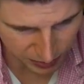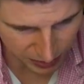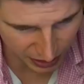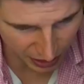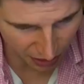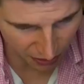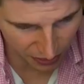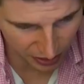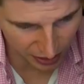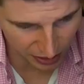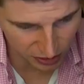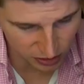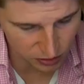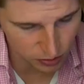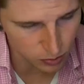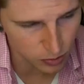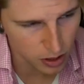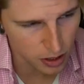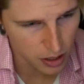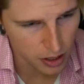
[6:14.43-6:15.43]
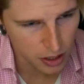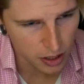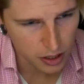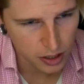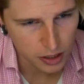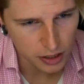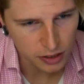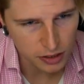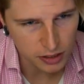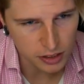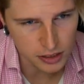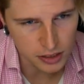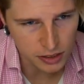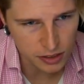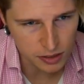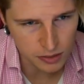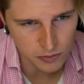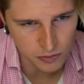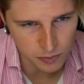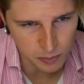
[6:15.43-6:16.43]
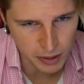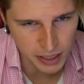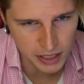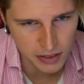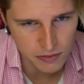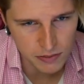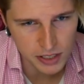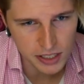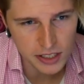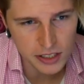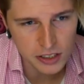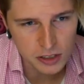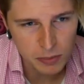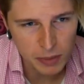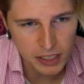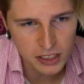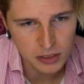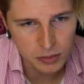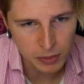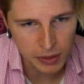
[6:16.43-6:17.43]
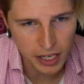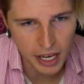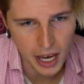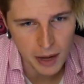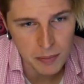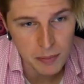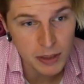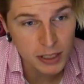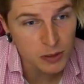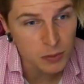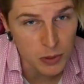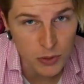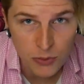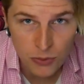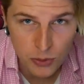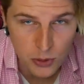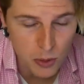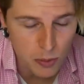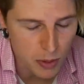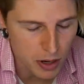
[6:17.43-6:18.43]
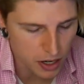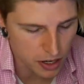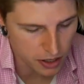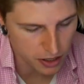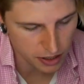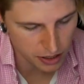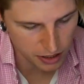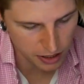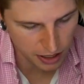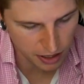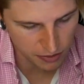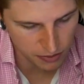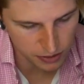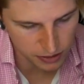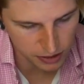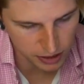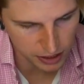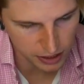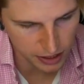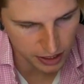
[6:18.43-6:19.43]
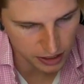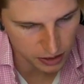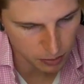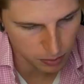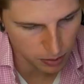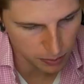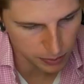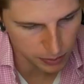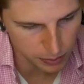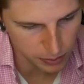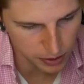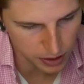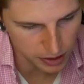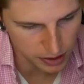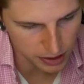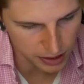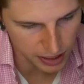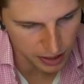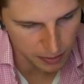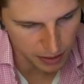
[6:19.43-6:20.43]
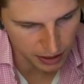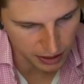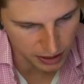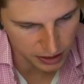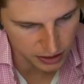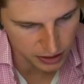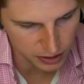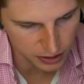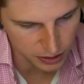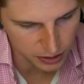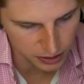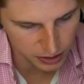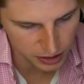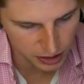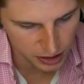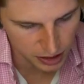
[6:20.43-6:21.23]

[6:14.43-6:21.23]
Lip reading: And I think it's since making videos makes me happy, makes me feel better. I feel like that's probably what I need to get back into.